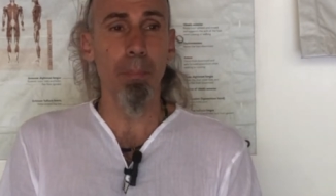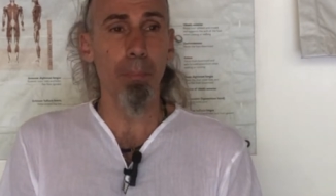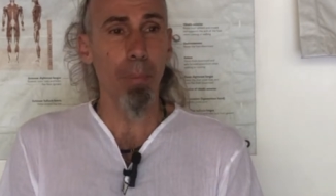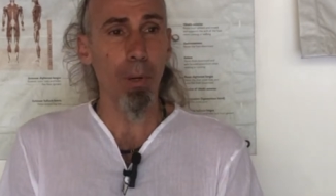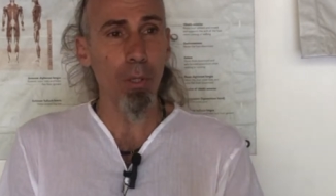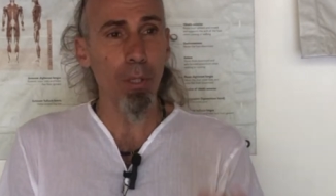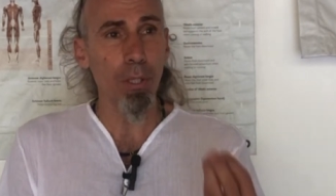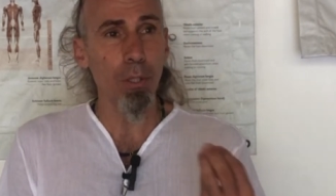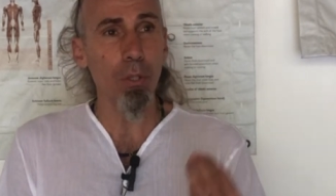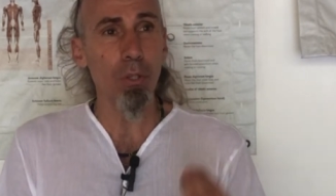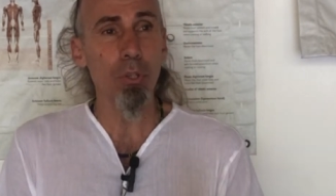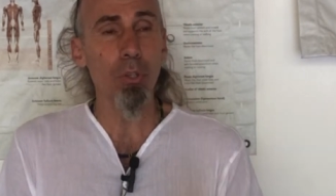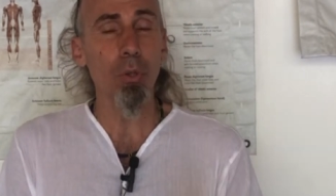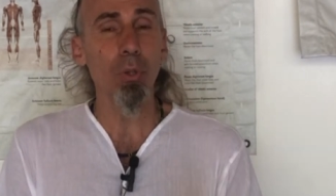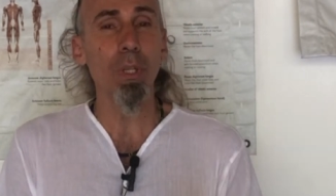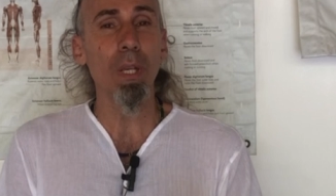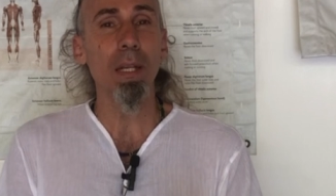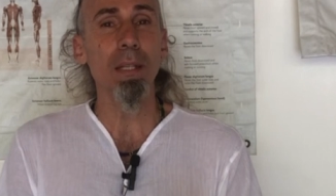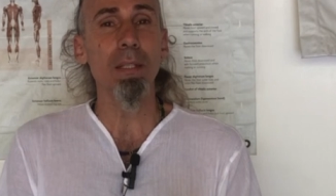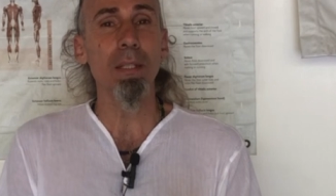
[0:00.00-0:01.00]
embody the
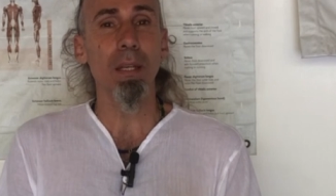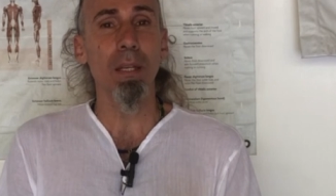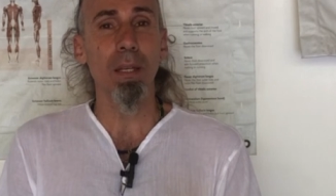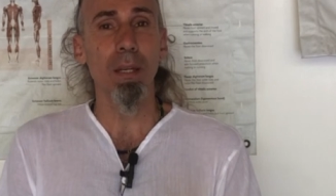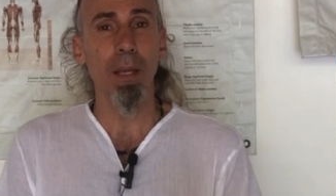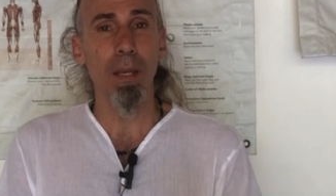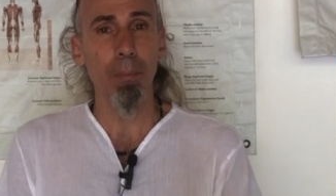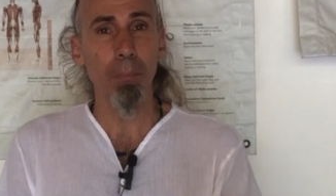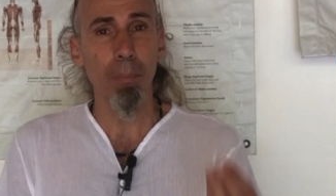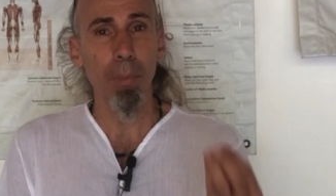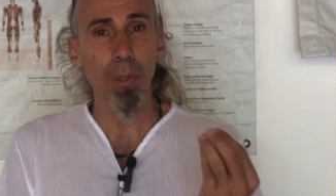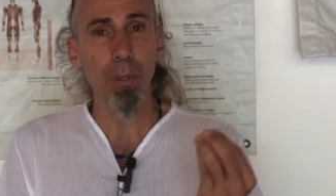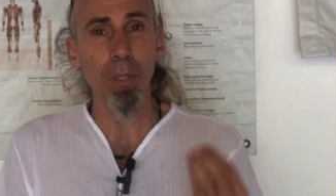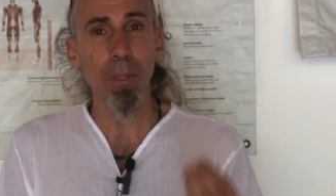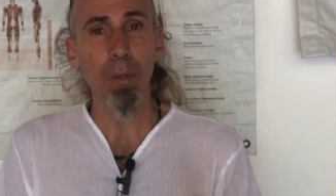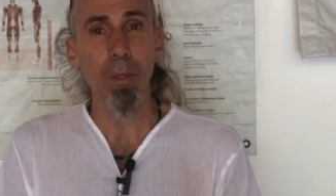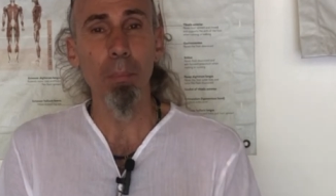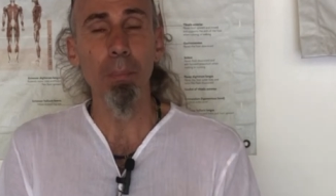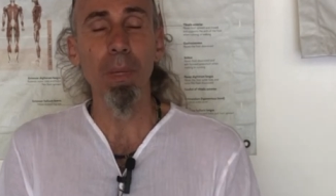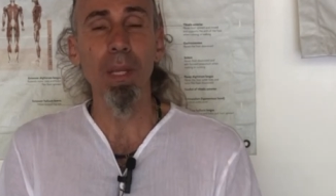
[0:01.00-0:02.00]
zodiac sign,
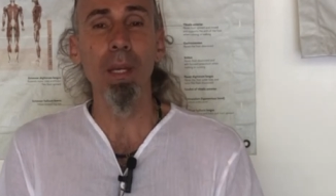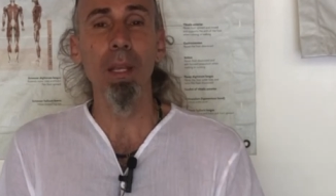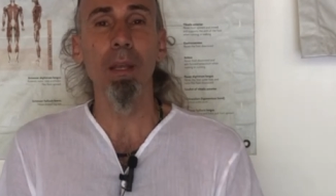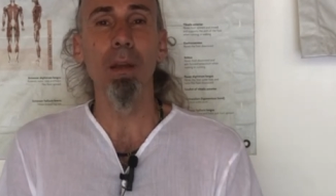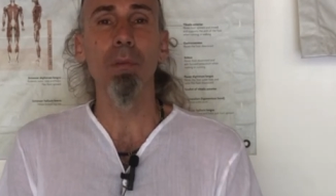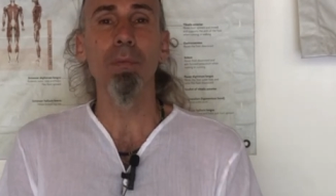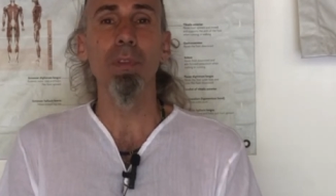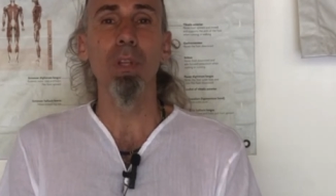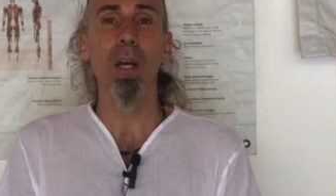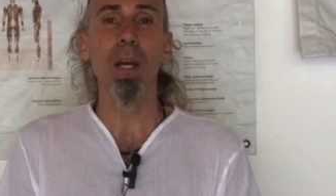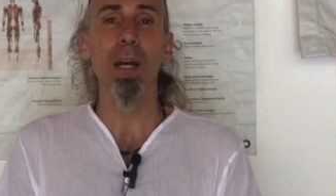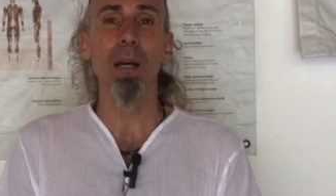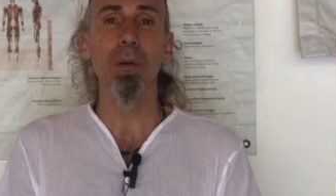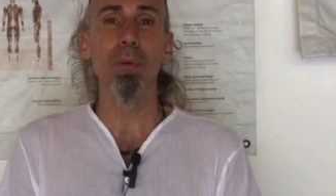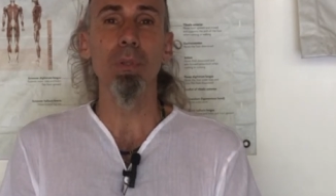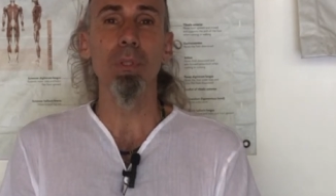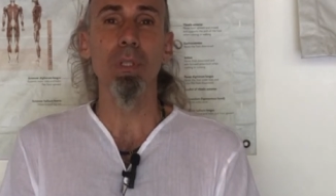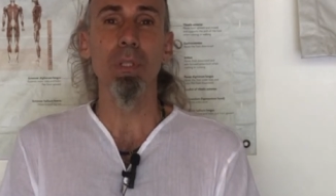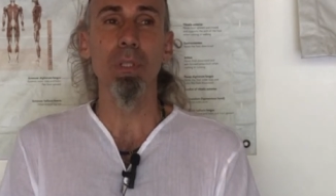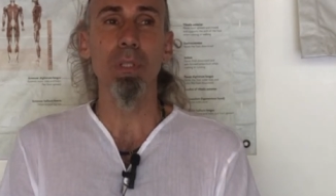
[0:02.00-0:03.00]
embody the meaning of the
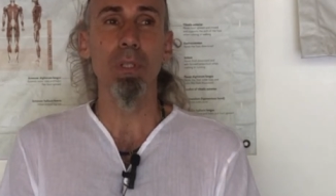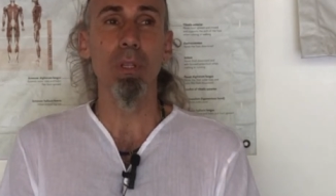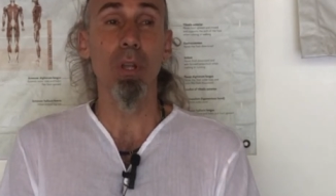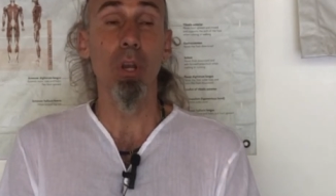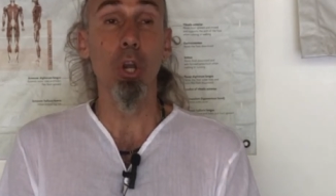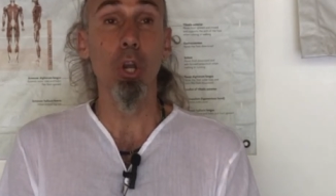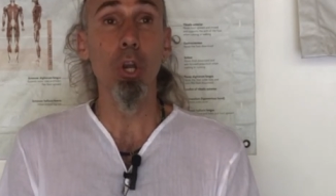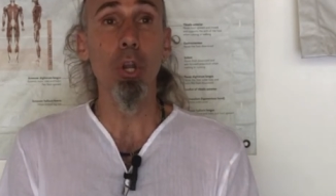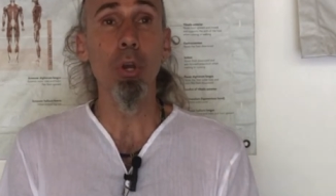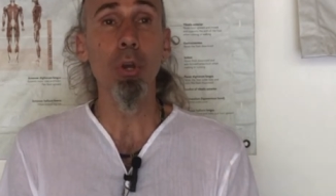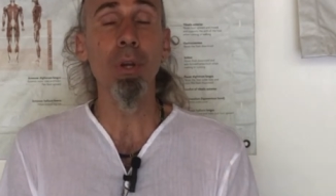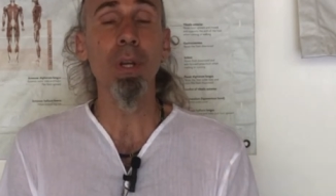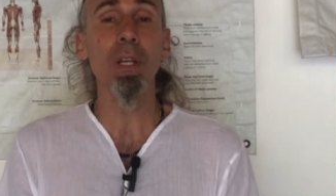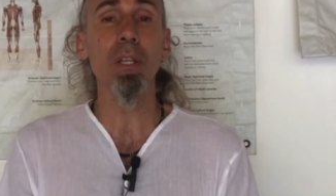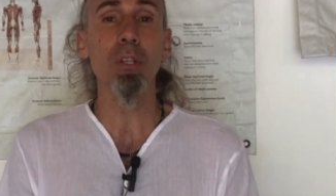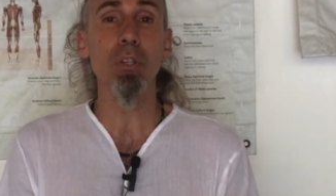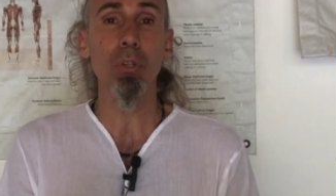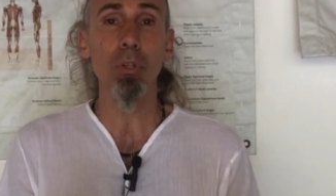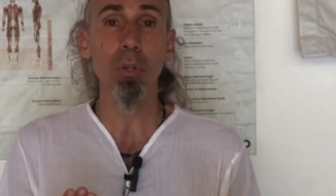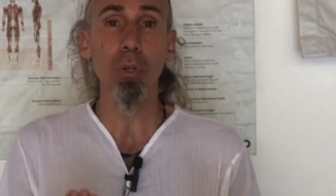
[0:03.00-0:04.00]
houses. Learn
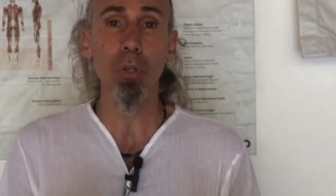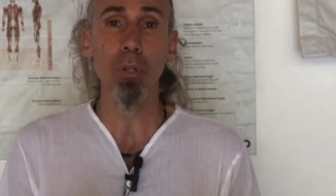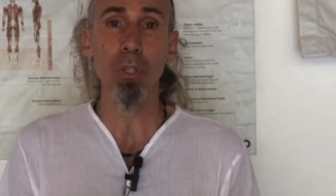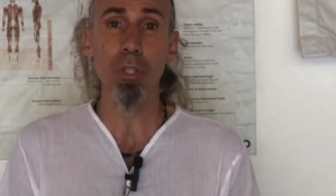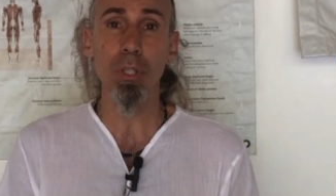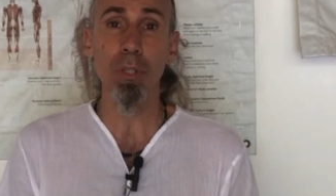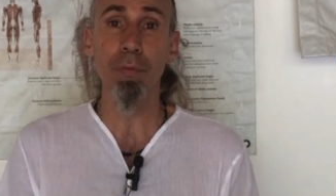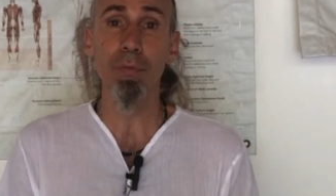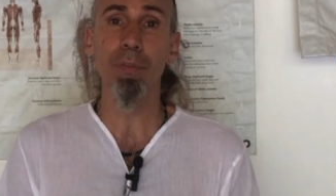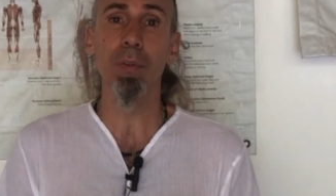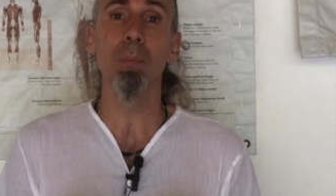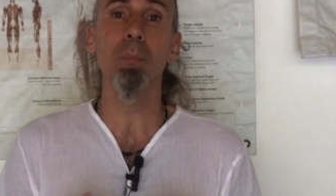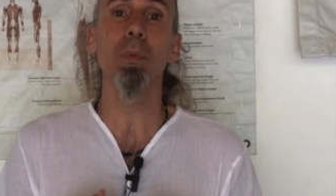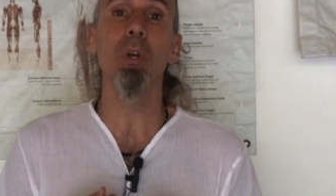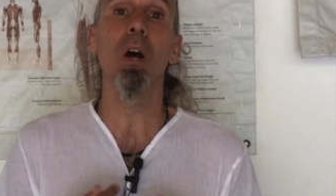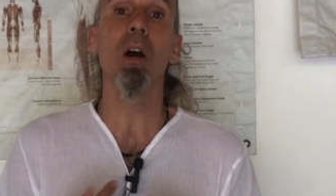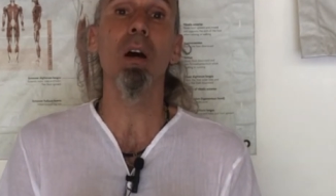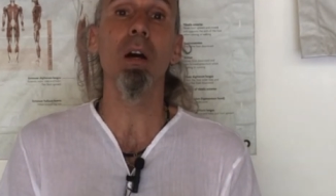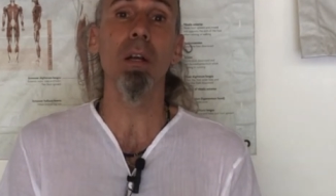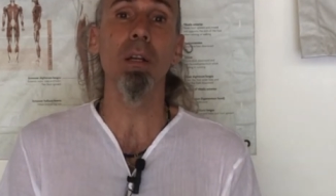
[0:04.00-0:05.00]
astrology from
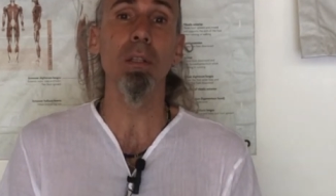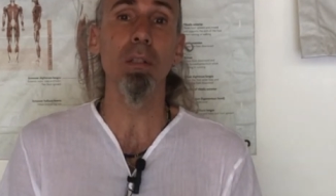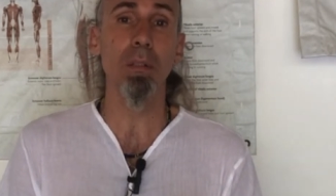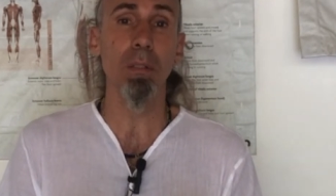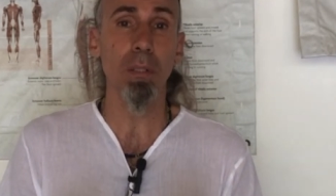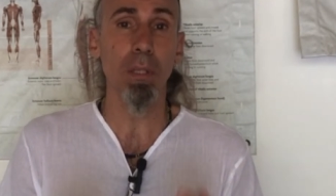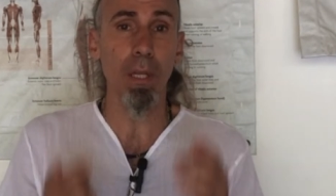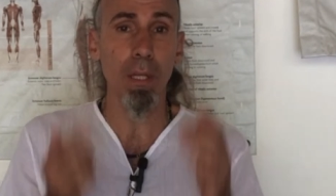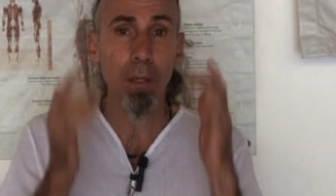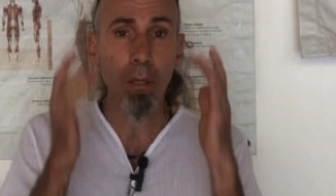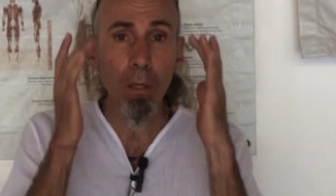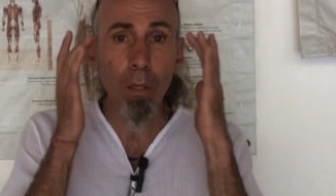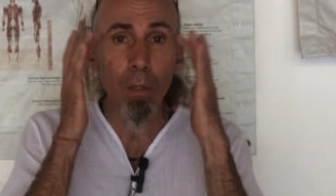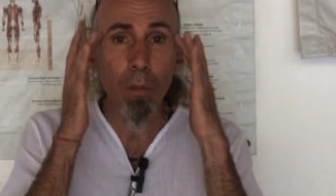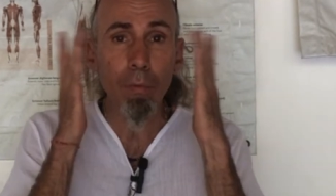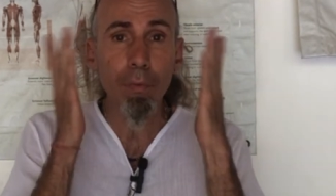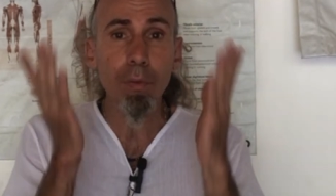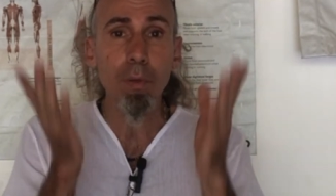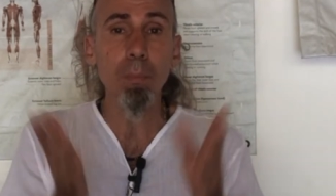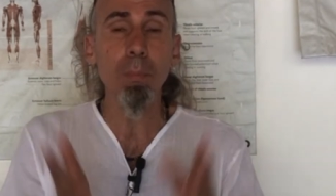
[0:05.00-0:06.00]
the heart and
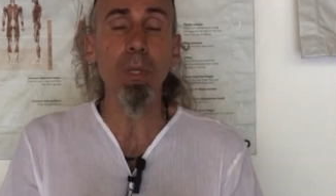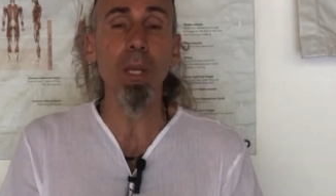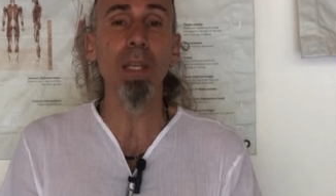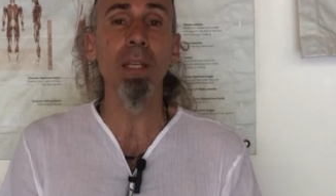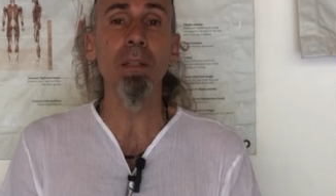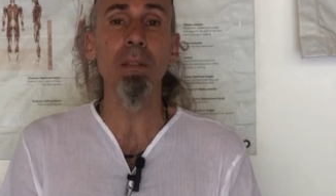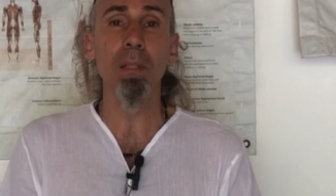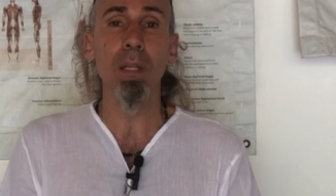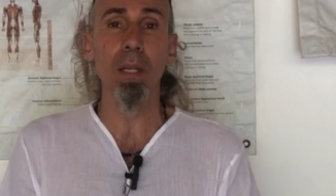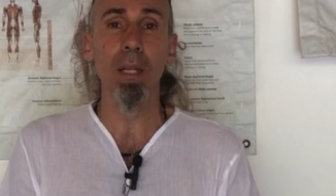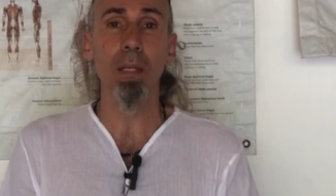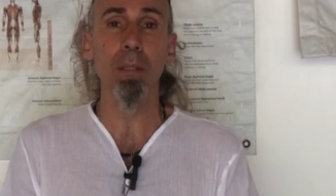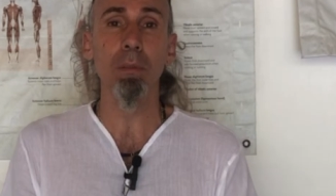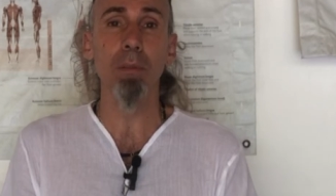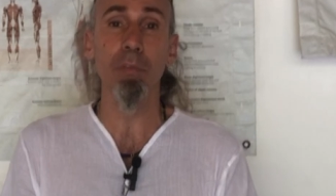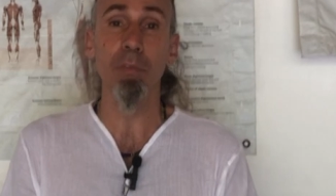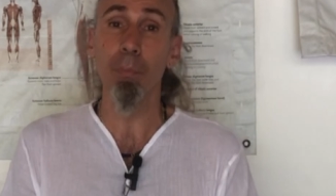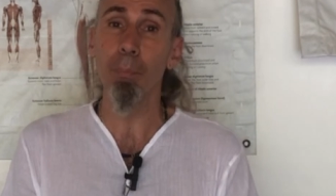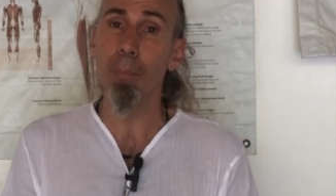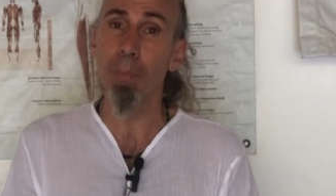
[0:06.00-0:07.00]
not from the intellect
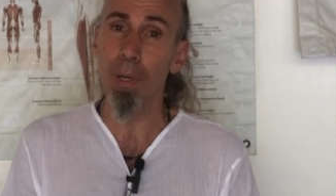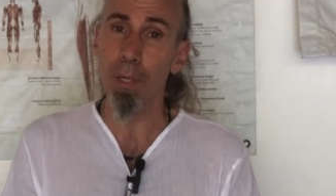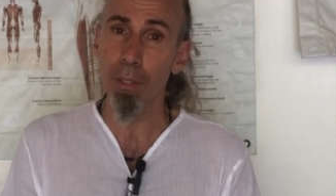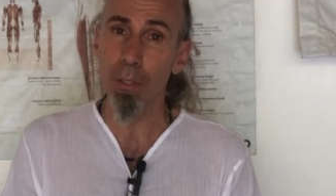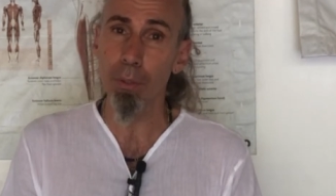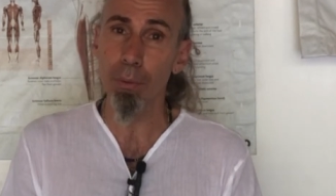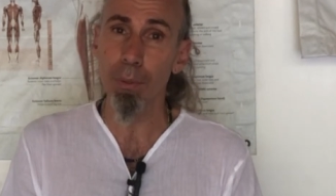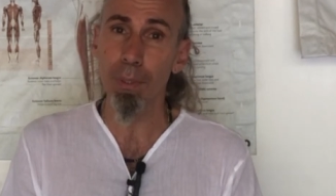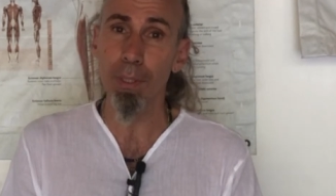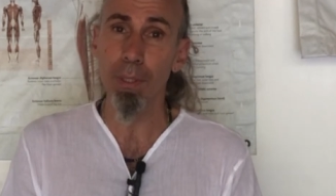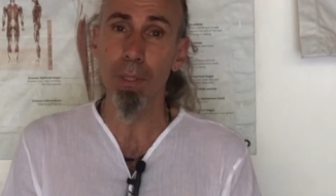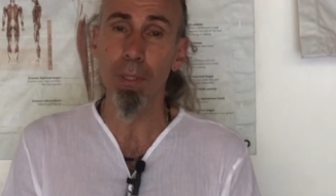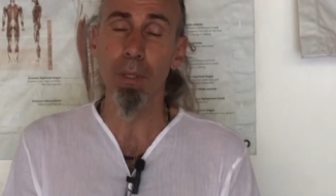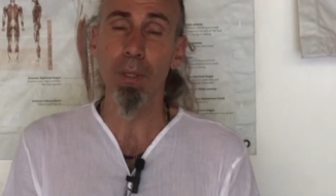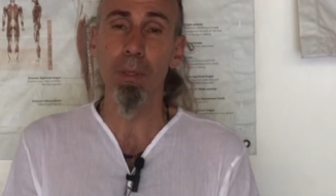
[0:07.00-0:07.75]
of Mercury.